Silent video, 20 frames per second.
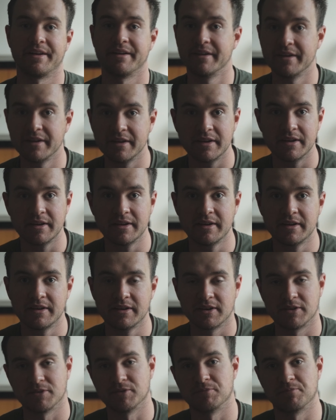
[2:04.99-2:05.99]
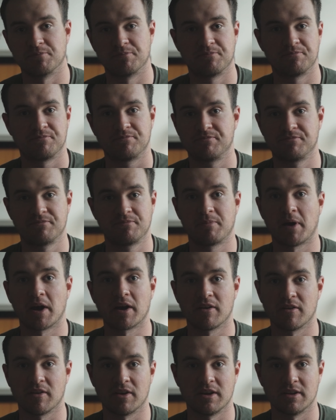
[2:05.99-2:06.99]
It was
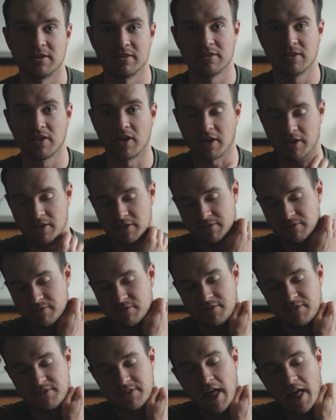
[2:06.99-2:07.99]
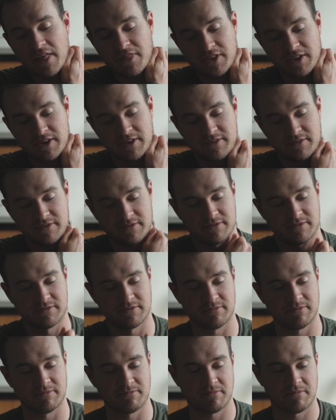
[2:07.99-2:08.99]
buggery, like nothing,
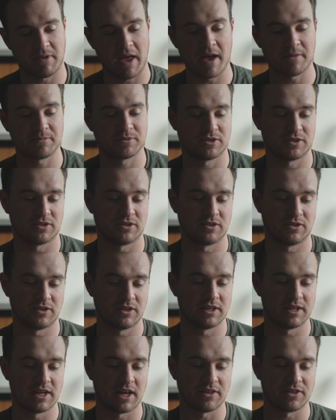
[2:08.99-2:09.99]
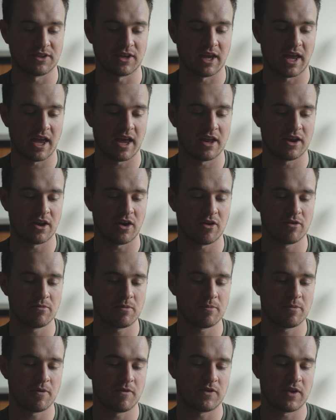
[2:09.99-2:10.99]
absolutely nothing. And I
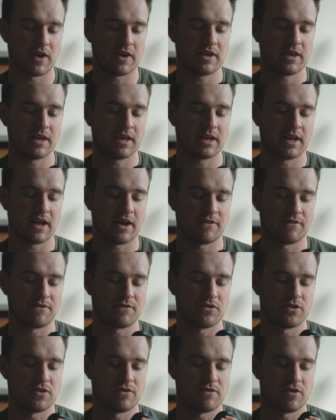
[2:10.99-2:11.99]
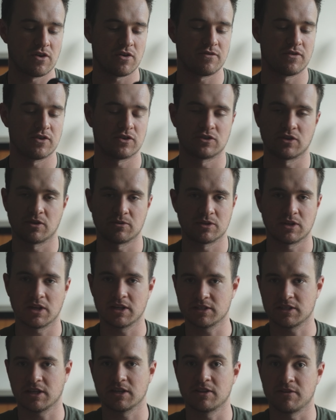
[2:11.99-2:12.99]
remember taking it out for the very first time. So
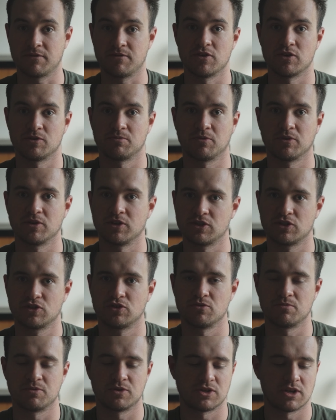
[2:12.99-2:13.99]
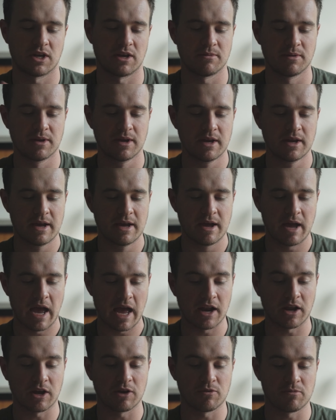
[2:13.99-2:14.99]
it's like the first point, it's super cheap.
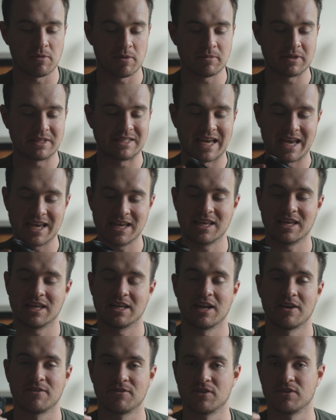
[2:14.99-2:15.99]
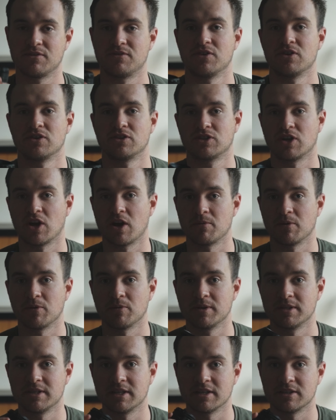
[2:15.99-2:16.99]
And I remember taking it out for the first time. I
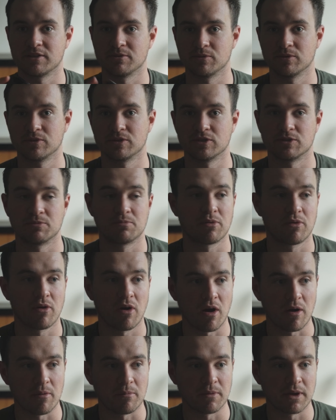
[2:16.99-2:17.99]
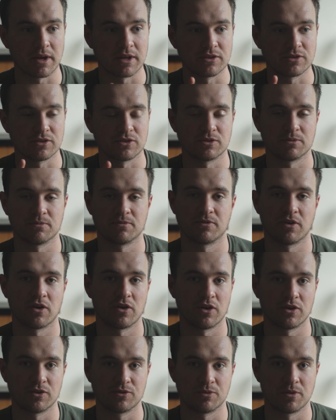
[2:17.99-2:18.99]
went down to Wilson's prom and took some
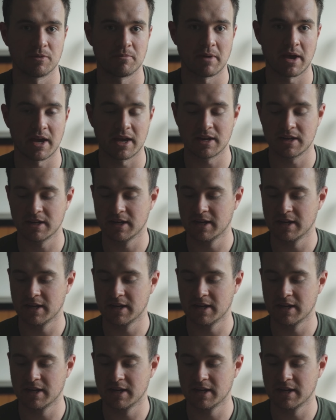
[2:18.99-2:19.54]
photos with a mate.